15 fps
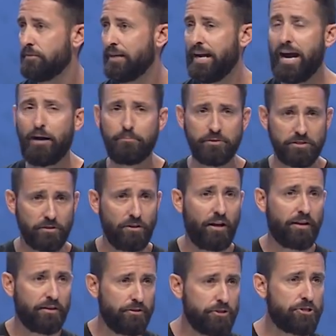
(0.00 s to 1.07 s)
And it happens a
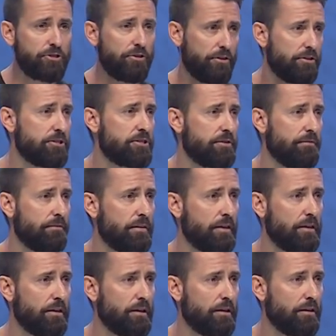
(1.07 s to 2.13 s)
lot in the church.
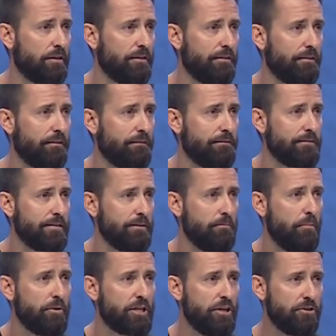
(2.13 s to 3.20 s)
I
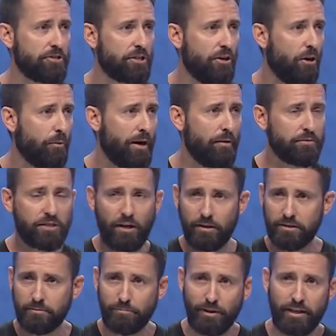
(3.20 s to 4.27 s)
remember years ago when I was
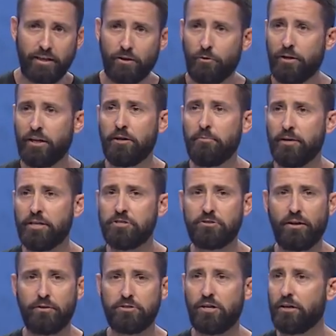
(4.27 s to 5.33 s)
contemplating going into
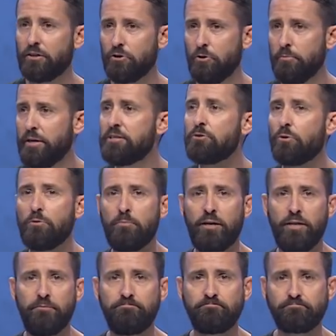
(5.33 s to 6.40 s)
ministry, I was talking to a mentor of
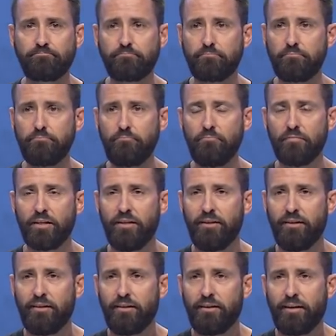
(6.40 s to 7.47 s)
mine.
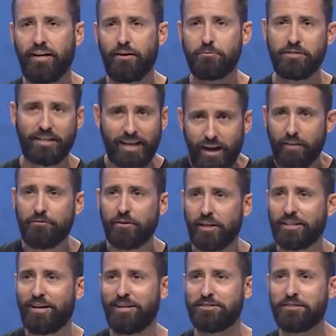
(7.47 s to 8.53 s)
And I was like, yeah, I feel
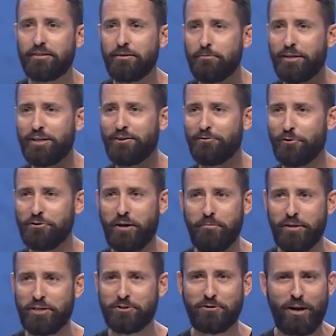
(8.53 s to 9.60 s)
like God's leading me into full time
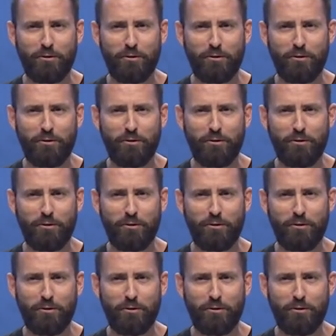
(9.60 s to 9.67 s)
ministry.